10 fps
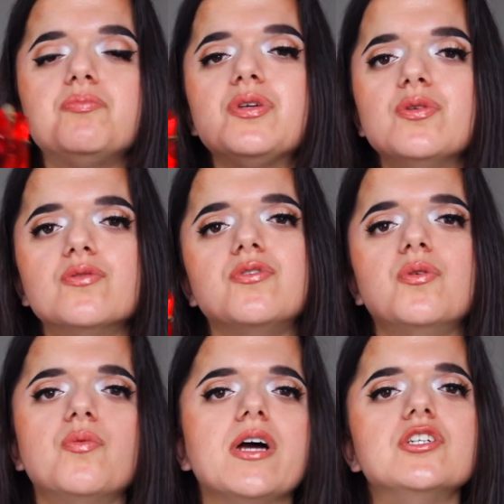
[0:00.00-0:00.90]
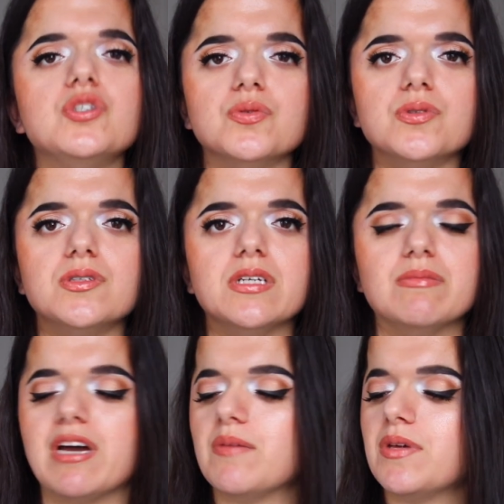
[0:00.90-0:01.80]
beautiful red jewel, in
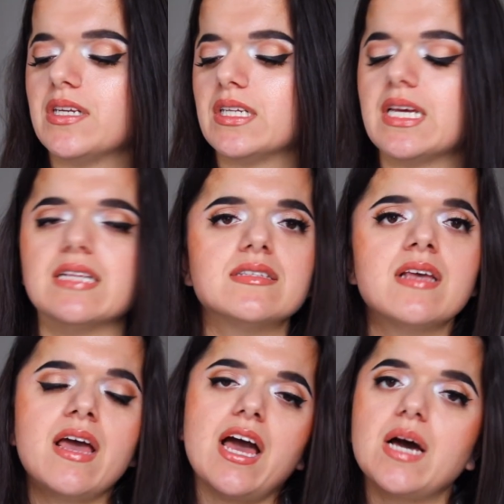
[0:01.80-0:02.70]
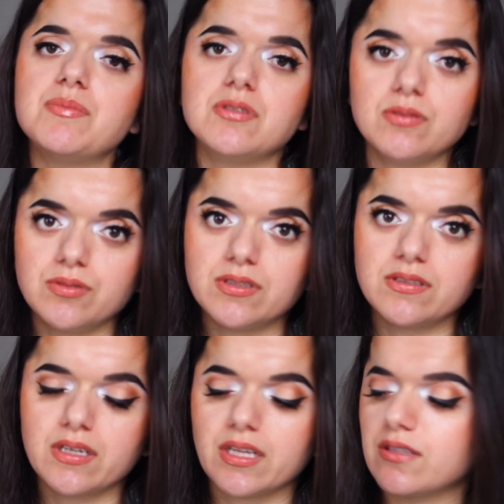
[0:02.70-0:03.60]
my opinion. It's absolutely
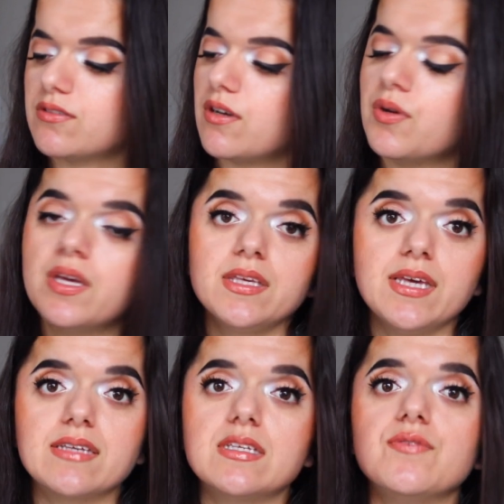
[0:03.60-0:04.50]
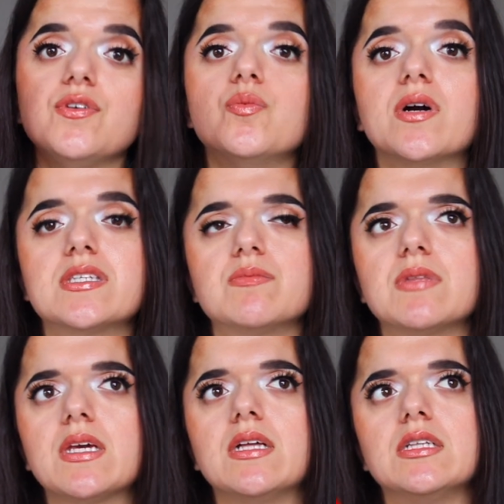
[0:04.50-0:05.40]
stunning. So yes, if you want
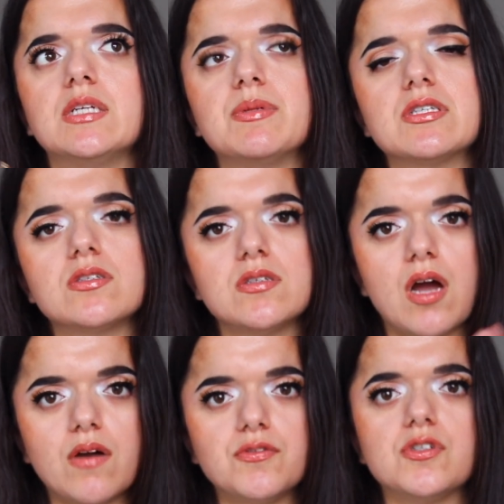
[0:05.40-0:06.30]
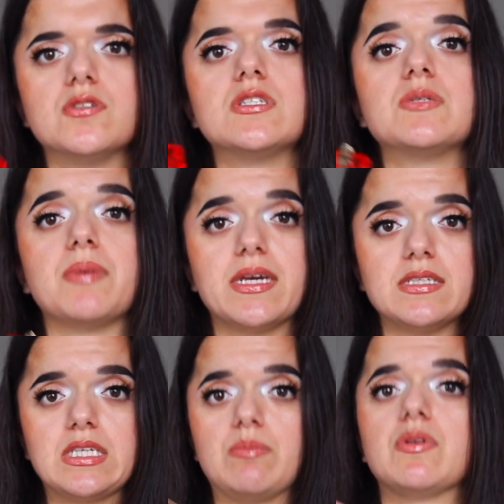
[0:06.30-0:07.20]
something a little bit softer,
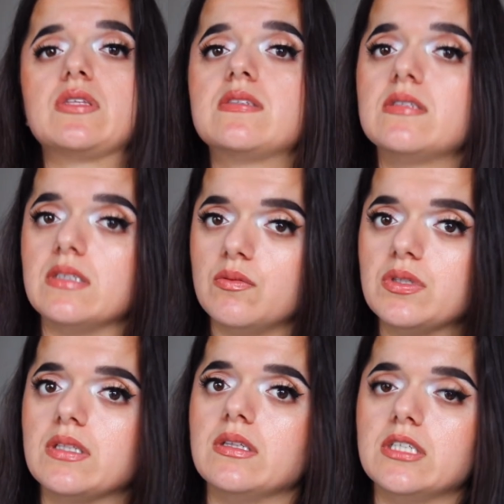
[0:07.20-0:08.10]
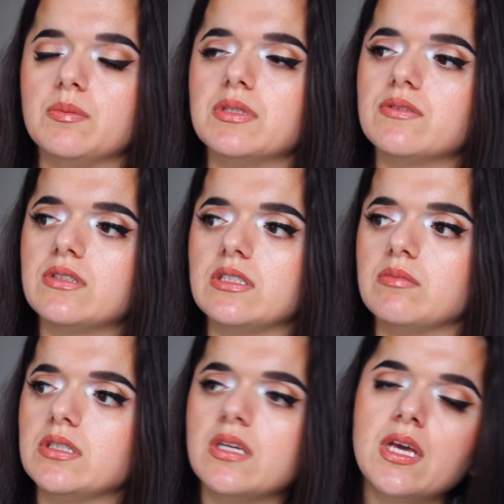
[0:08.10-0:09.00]
spicy, but still with a little bit of
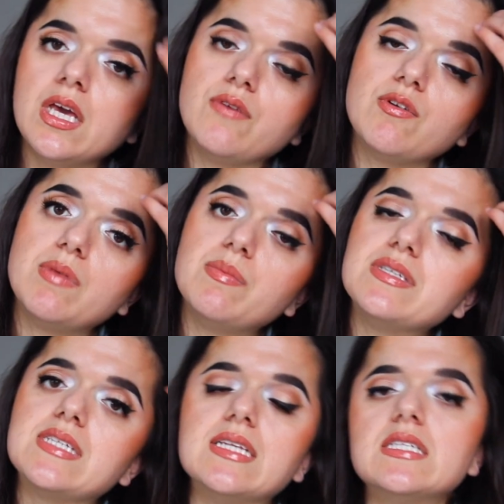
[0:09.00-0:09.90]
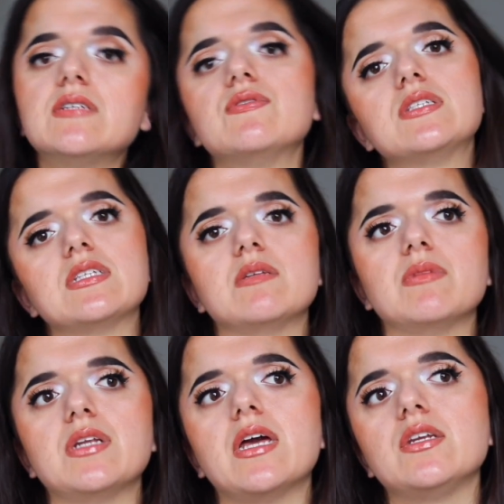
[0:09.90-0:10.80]
cinnamon, if you're maybe sensitive to
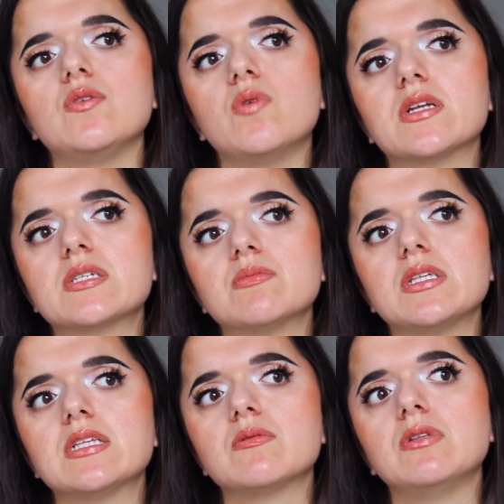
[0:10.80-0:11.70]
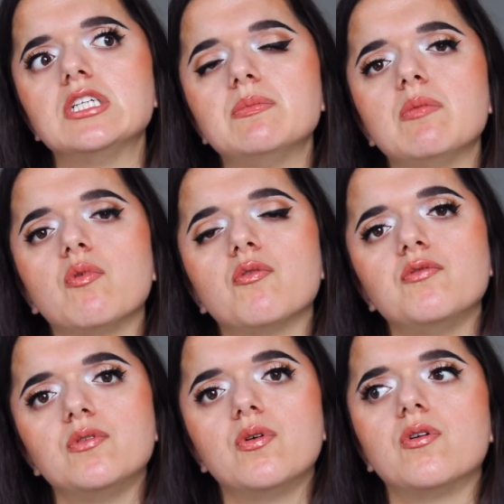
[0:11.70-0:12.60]
cinnamon and you want something that's a little bit more
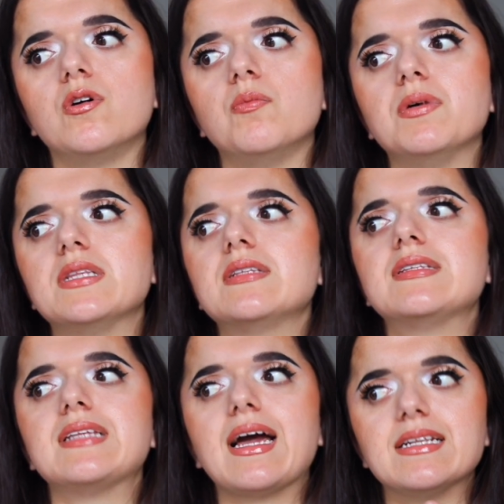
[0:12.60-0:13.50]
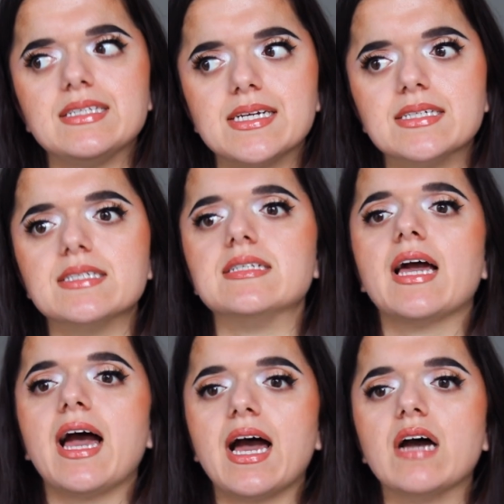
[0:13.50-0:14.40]
floral, but that doesn't
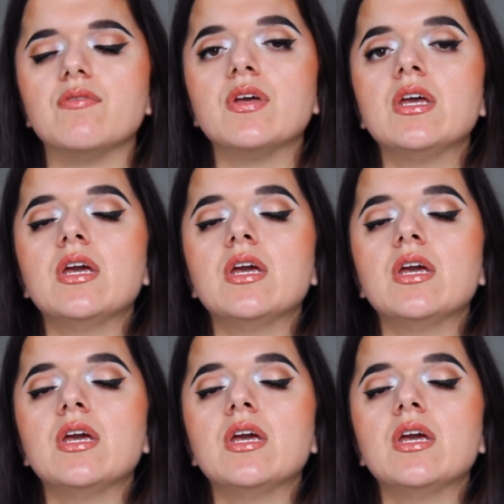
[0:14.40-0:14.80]
have